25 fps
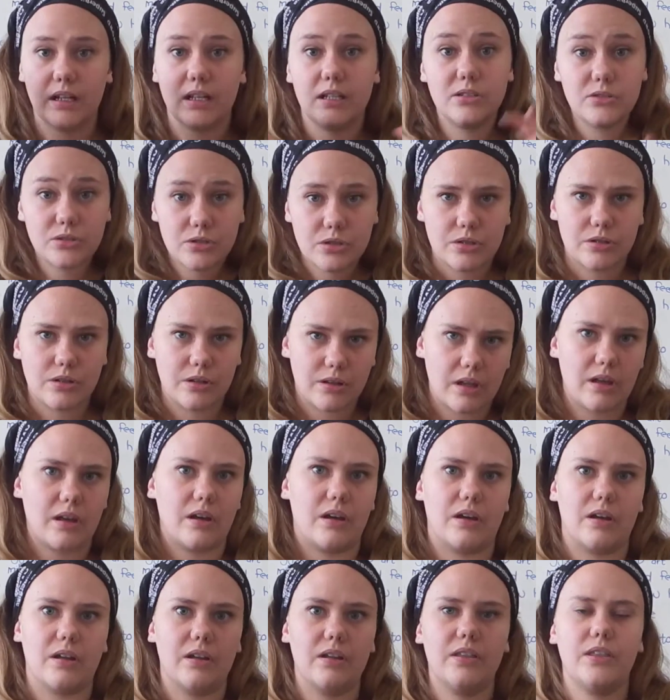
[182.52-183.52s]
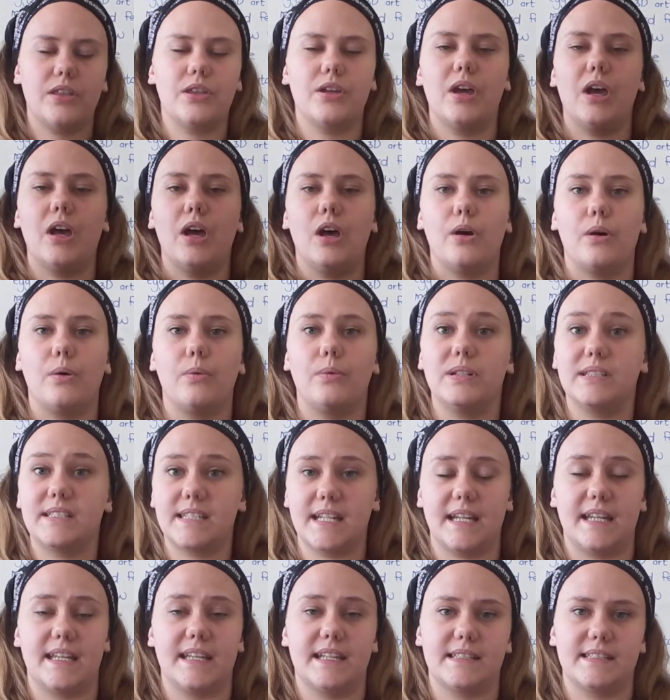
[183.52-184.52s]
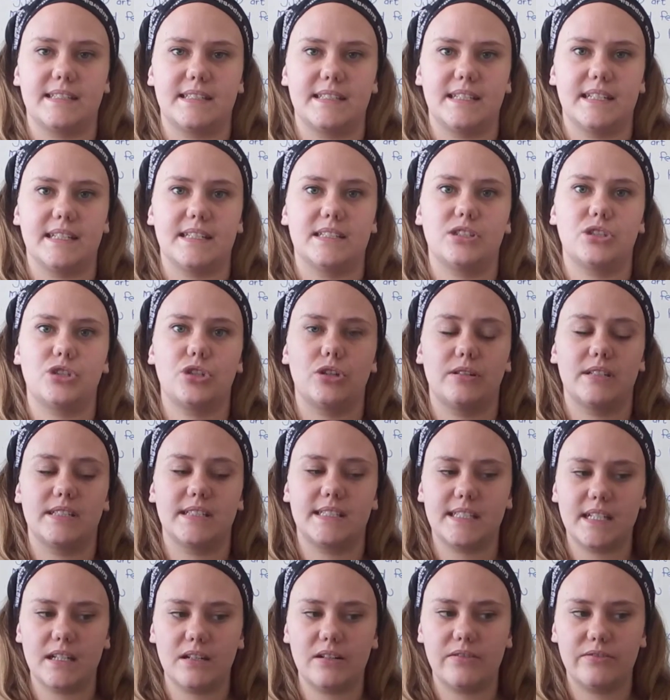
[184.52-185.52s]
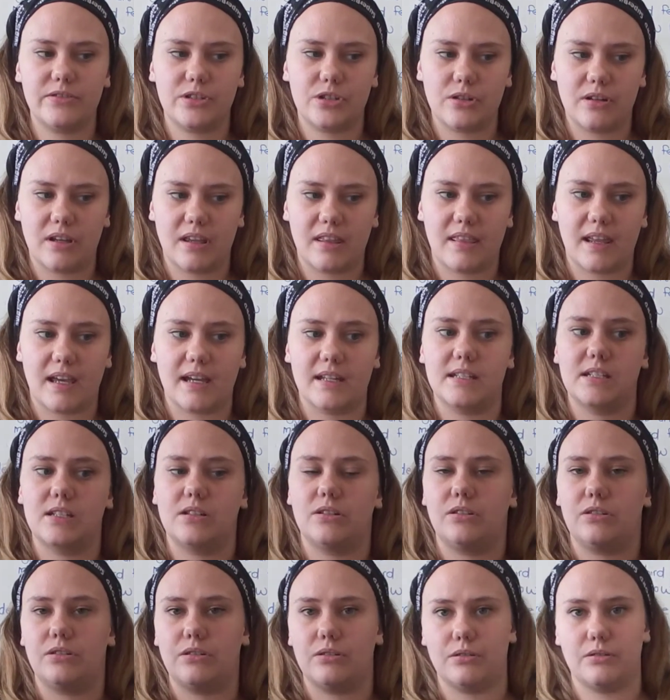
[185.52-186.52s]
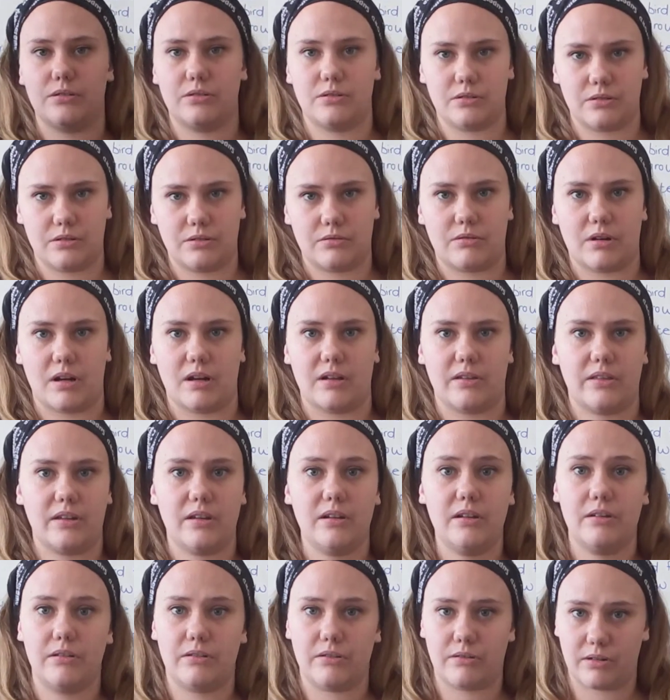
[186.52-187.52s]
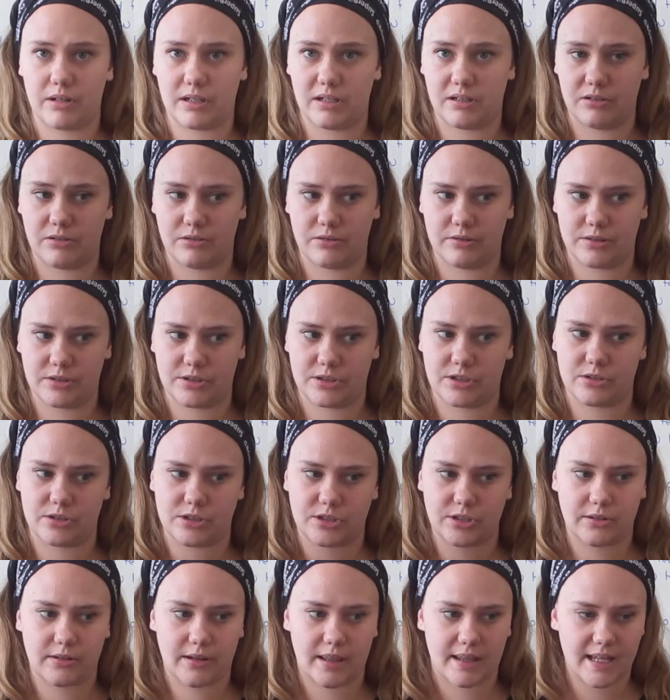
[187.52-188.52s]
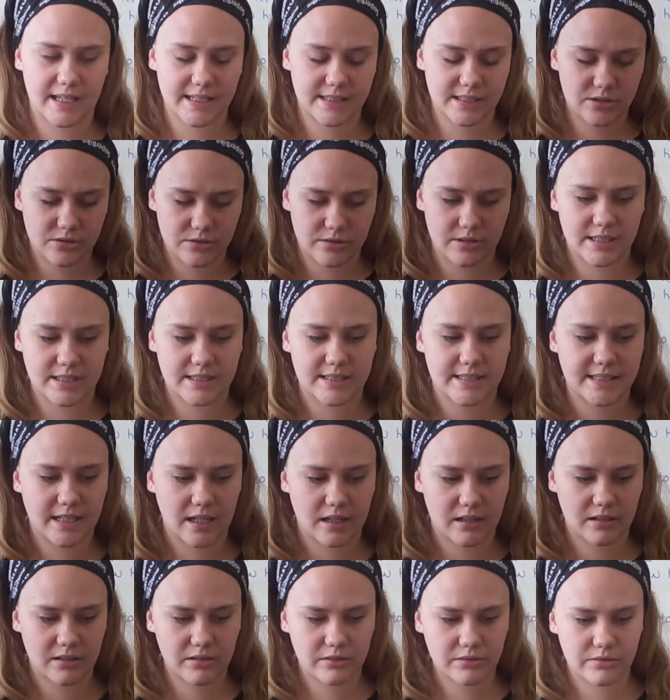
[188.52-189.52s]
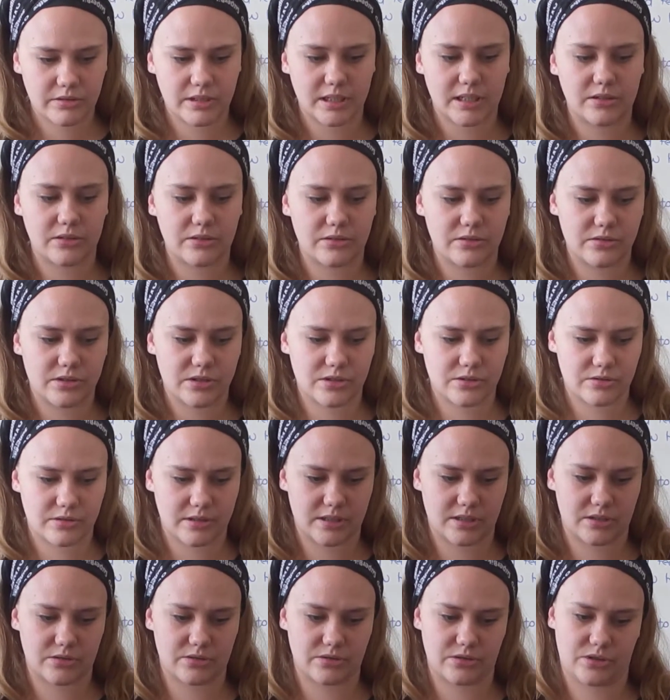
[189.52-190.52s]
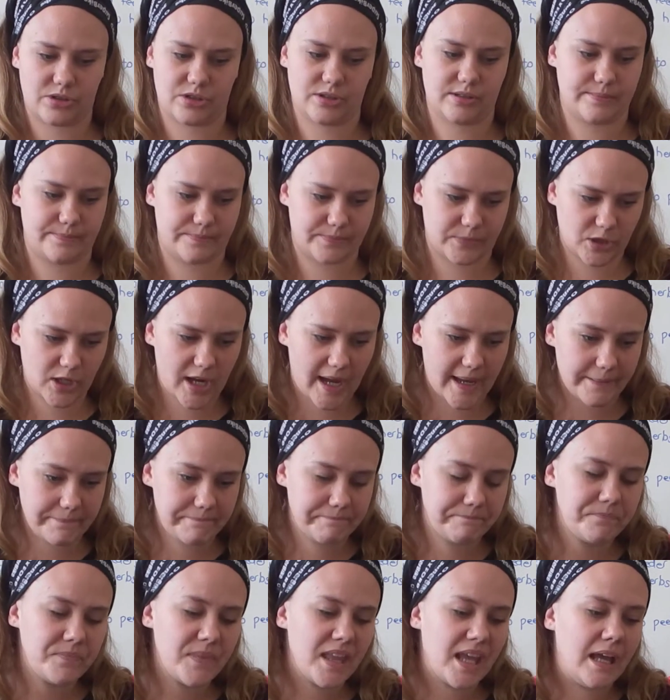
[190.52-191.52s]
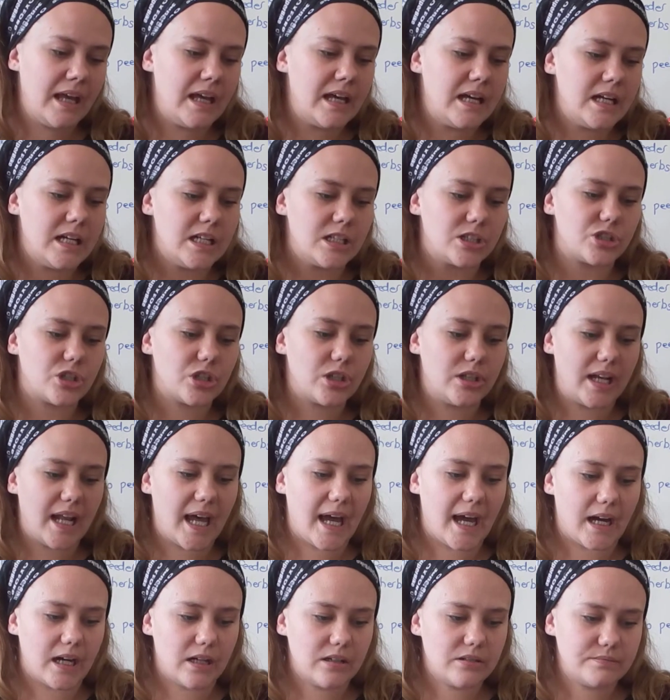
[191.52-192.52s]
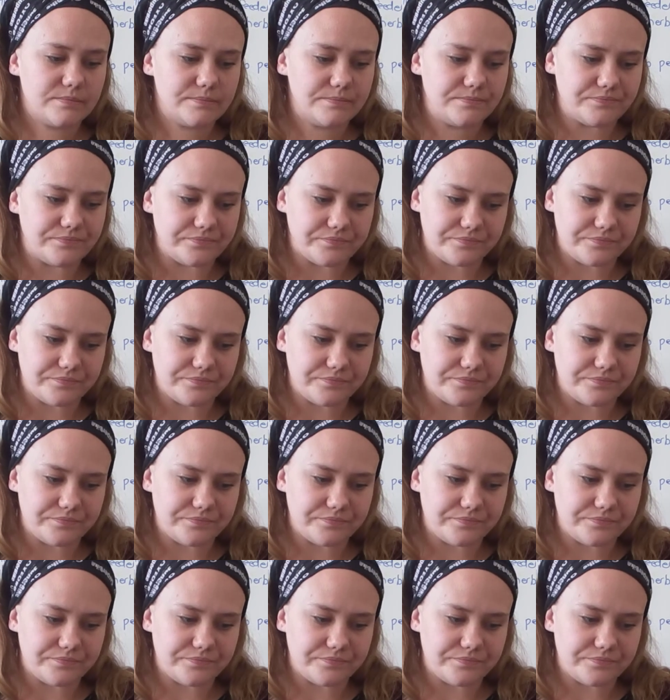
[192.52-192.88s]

into the earth will take years and years. So instead of doing that, you'd rather reuse. So that's recycle, reuse, reduce. Okay. So now,